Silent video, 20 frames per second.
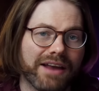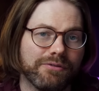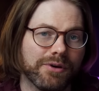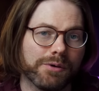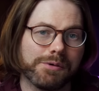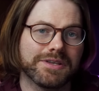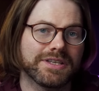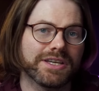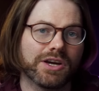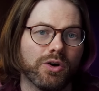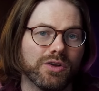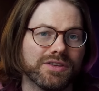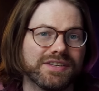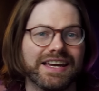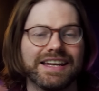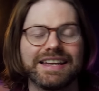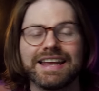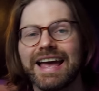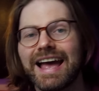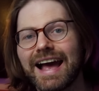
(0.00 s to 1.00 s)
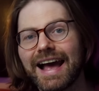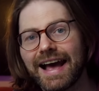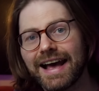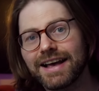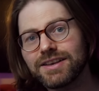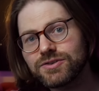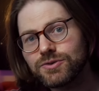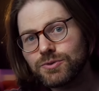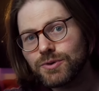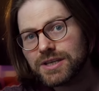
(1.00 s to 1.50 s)
frequency content
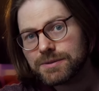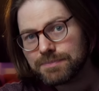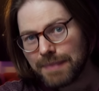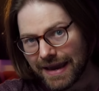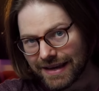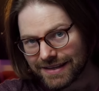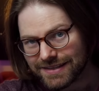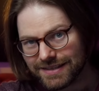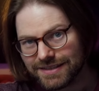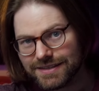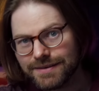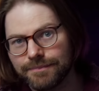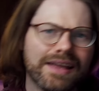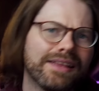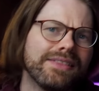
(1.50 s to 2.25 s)
as you expected.